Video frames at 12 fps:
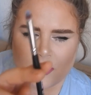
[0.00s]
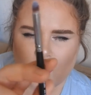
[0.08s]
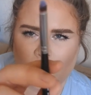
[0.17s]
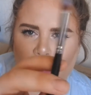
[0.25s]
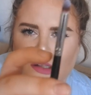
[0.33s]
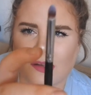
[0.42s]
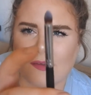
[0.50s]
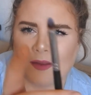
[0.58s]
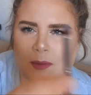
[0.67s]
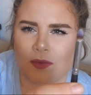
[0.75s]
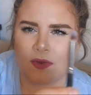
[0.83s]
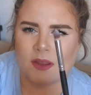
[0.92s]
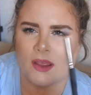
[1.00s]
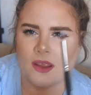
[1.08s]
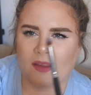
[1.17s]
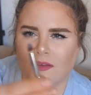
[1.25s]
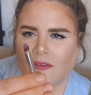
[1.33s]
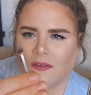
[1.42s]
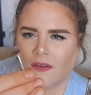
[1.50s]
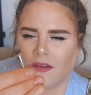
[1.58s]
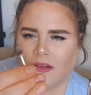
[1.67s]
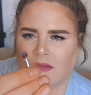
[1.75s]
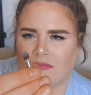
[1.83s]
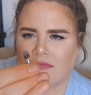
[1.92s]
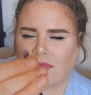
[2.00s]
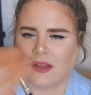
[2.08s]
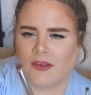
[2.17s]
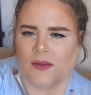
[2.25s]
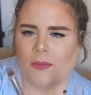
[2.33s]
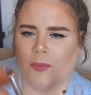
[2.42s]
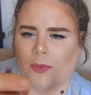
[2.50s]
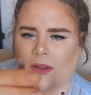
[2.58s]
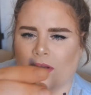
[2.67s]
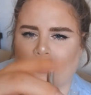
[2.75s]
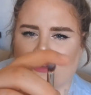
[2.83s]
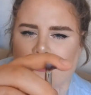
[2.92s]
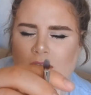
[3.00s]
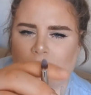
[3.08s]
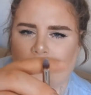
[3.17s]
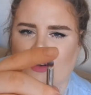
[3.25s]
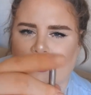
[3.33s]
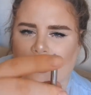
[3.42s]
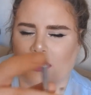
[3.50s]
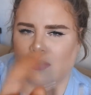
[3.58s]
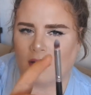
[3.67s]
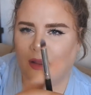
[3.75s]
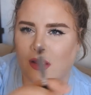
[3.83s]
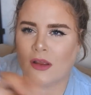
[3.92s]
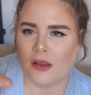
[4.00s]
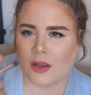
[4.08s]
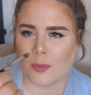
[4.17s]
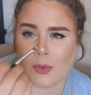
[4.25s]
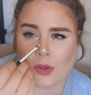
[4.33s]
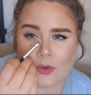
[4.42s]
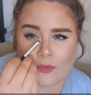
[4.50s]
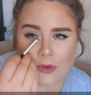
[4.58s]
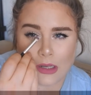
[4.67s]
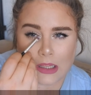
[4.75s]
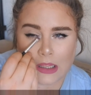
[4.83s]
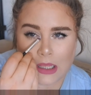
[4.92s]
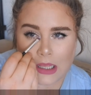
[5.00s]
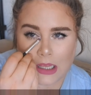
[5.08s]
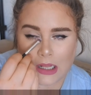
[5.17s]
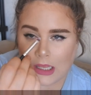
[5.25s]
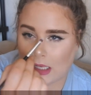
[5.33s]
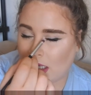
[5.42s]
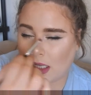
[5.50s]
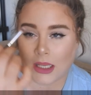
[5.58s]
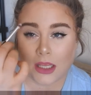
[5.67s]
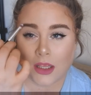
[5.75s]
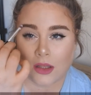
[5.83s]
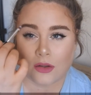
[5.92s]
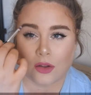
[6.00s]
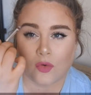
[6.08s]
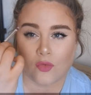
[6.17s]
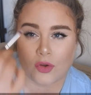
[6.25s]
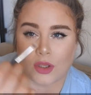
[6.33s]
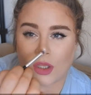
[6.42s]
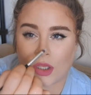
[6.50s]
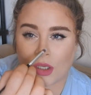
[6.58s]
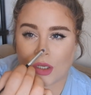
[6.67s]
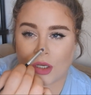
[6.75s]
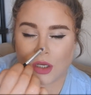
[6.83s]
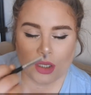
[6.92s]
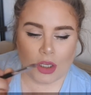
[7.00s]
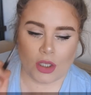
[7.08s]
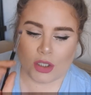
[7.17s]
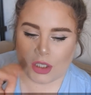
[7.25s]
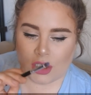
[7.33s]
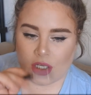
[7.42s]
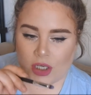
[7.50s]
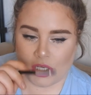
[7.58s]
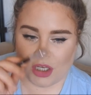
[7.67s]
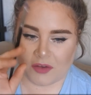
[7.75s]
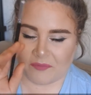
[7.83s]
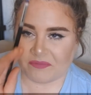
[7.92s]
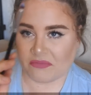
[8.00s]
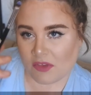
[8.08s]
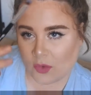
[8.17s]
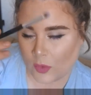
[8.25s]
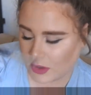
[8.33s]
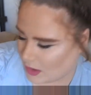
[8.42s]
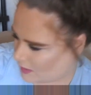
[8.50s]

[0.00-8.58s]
The quality seems nice. It seems pretty good, still for $1. Could be good for like highlighting over here, DDD, quite